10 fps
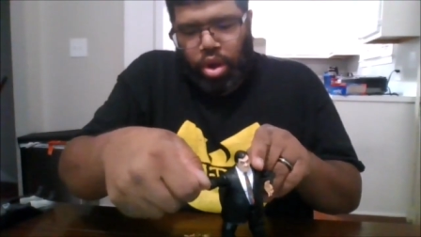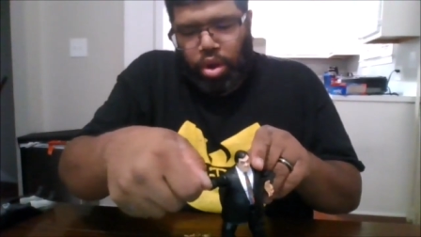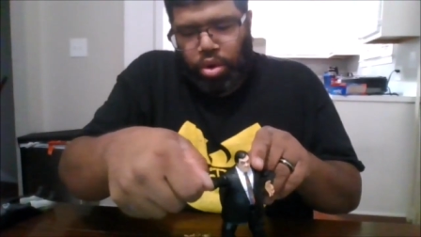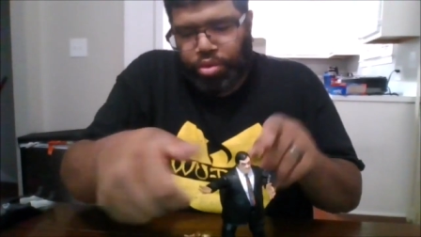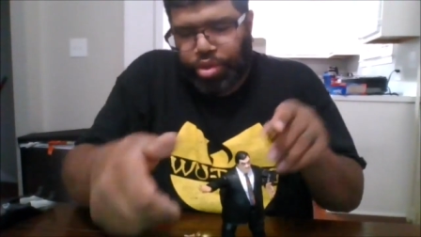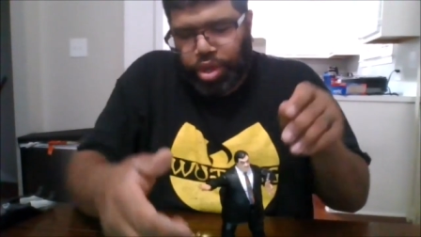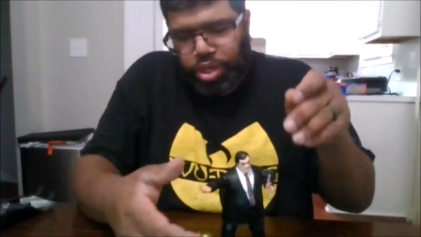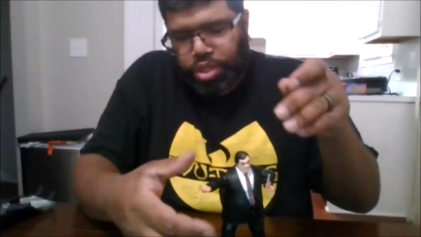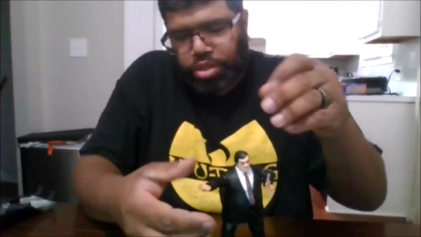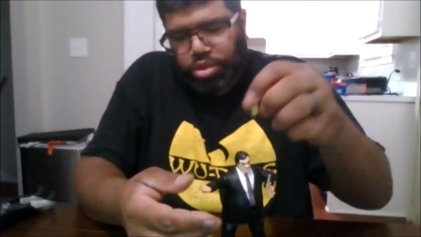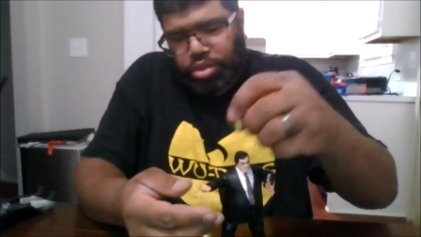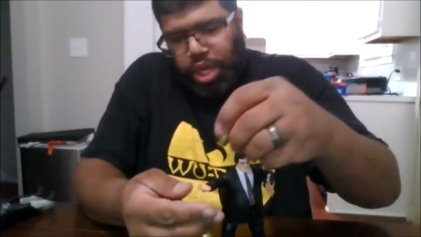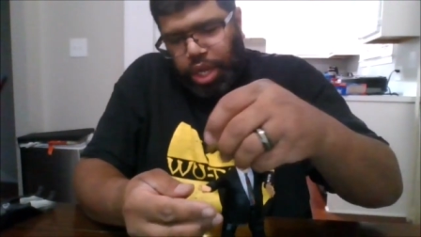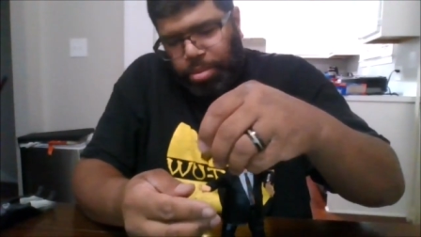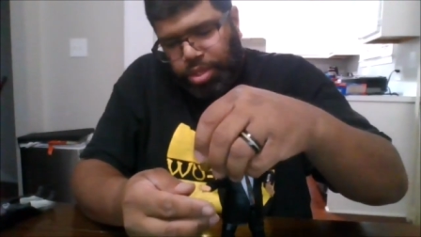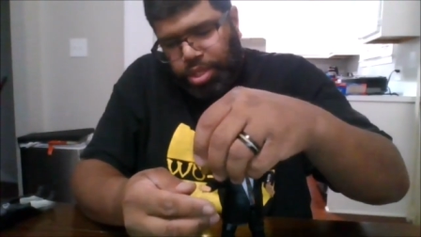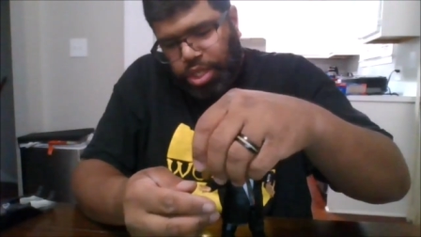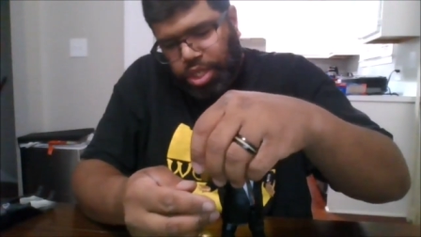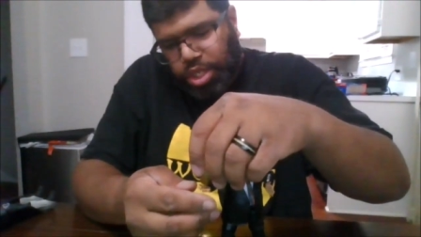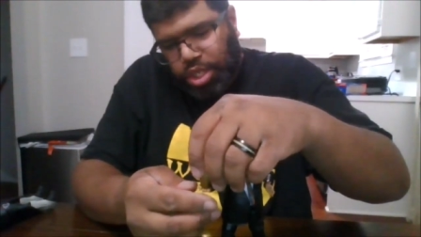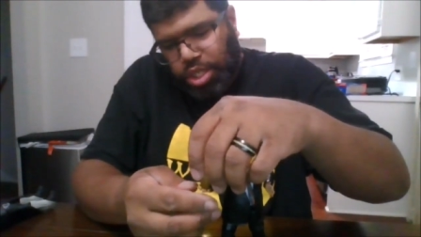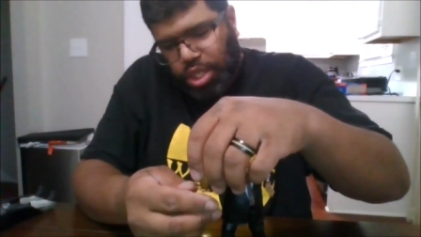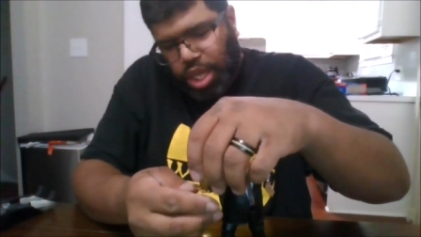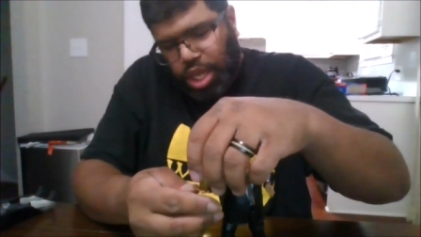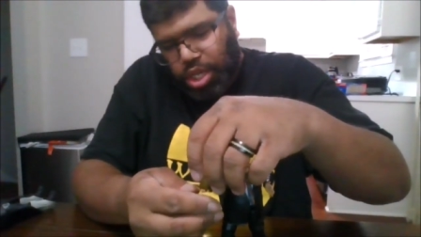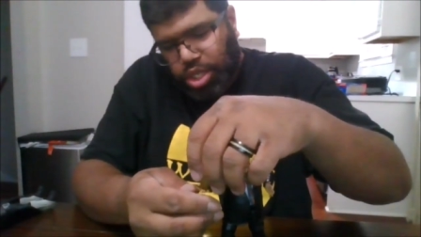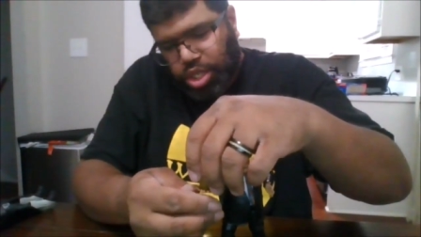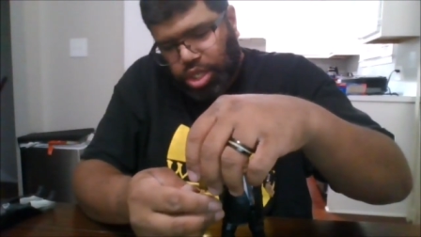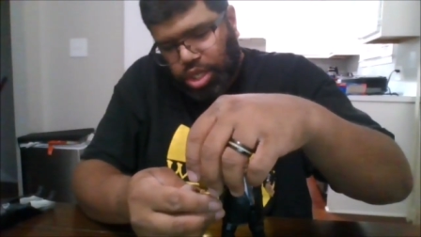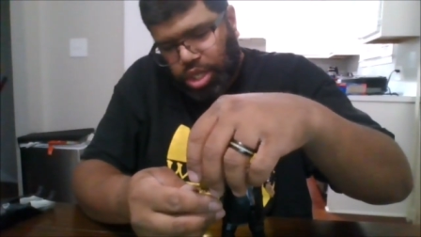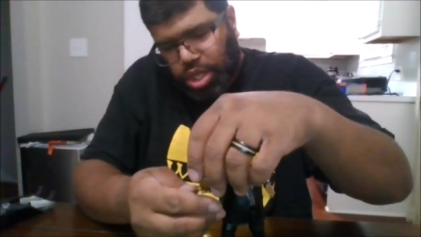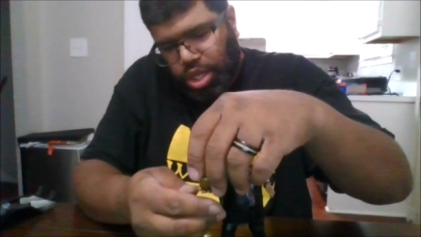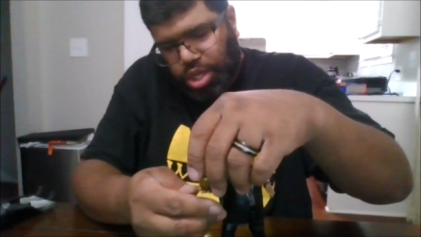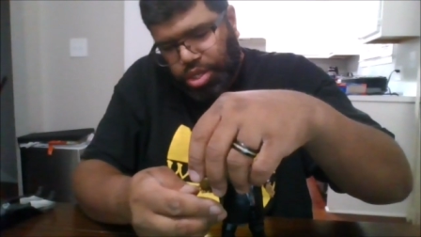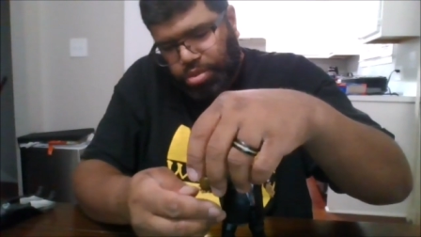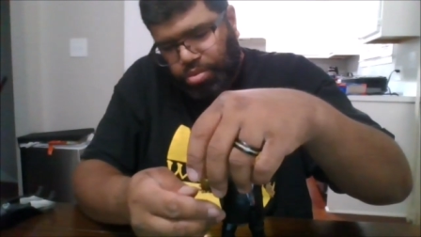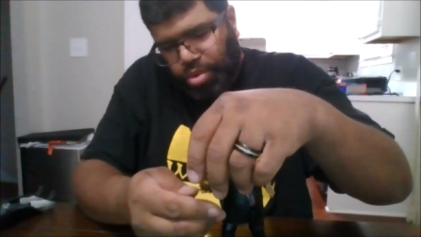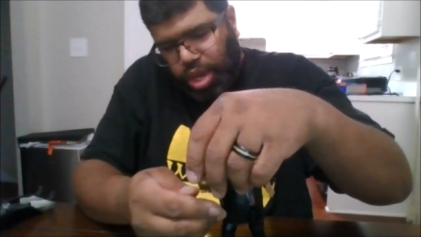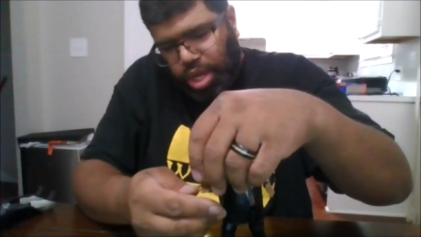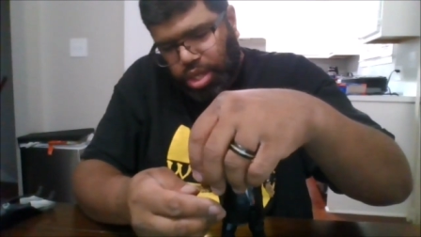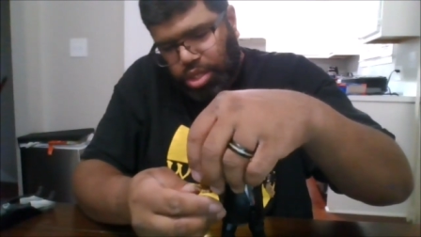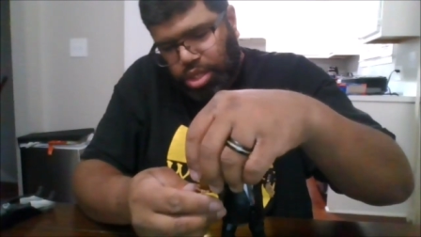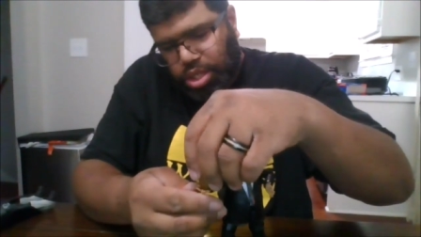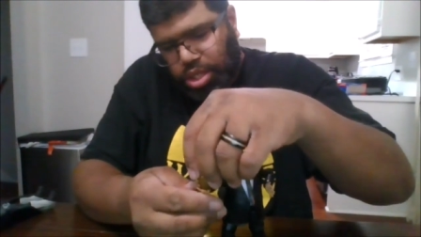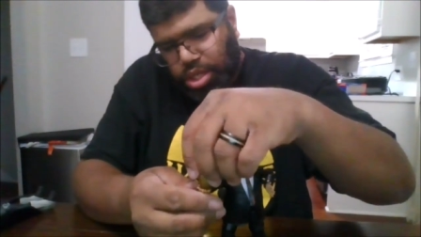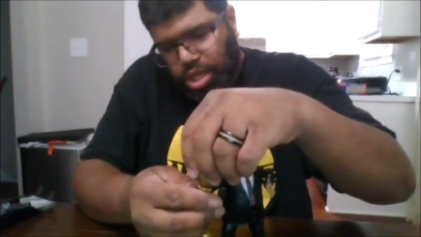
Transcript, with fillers: He can do that. If you want him to hold the big urn,